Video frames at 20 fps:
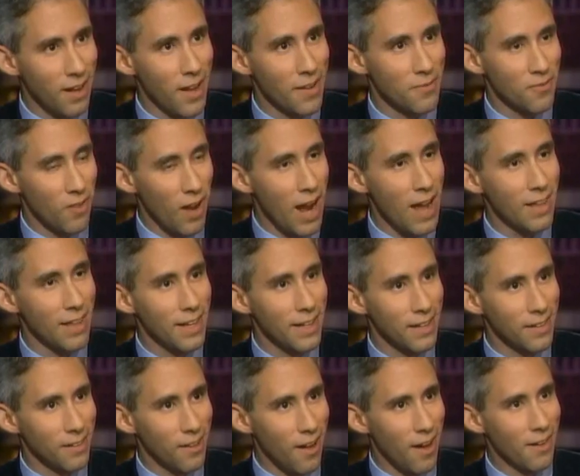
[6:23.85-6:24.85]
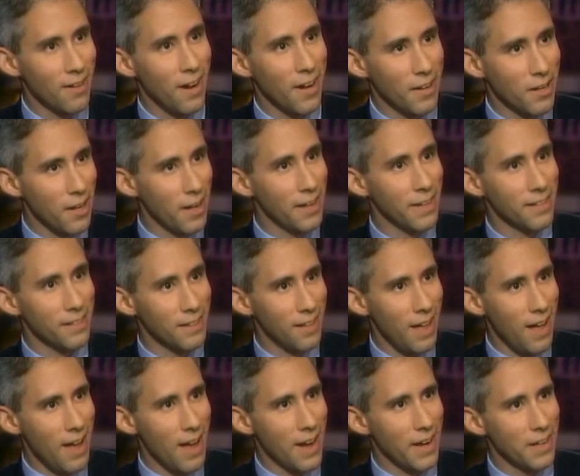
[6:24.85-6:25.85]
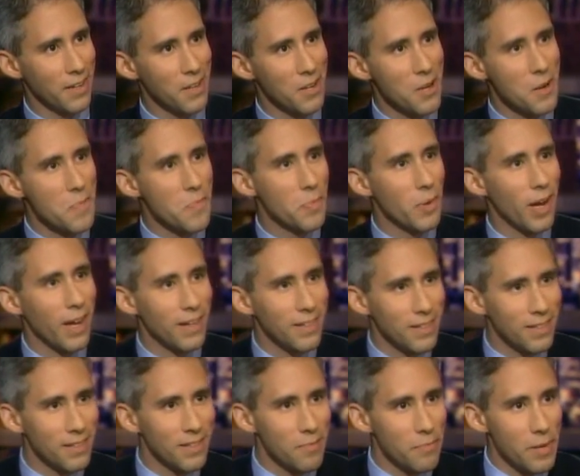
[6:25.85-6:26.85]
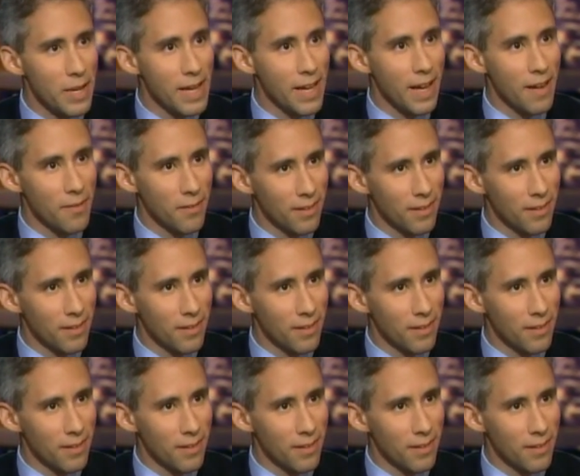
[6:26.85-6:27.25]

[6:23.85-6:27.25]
not violating the law, not cutting the line, but being.